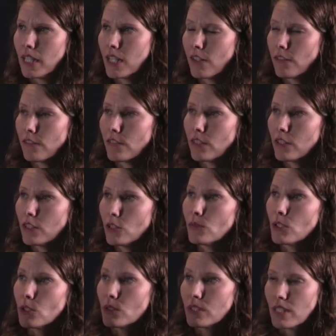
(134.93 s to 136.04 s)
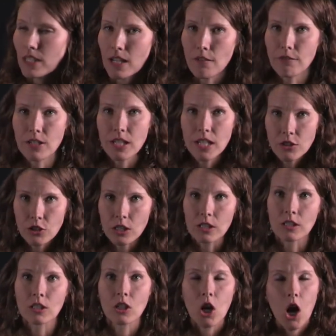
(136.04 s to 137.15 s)
If you've used a
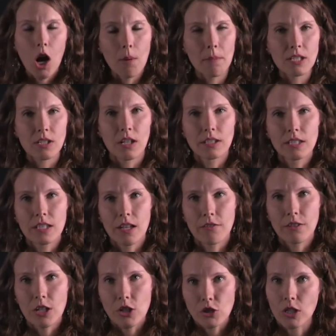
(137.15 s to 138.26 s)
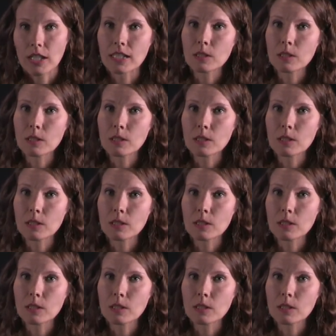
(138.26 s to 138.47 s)
definition, comment on the definition.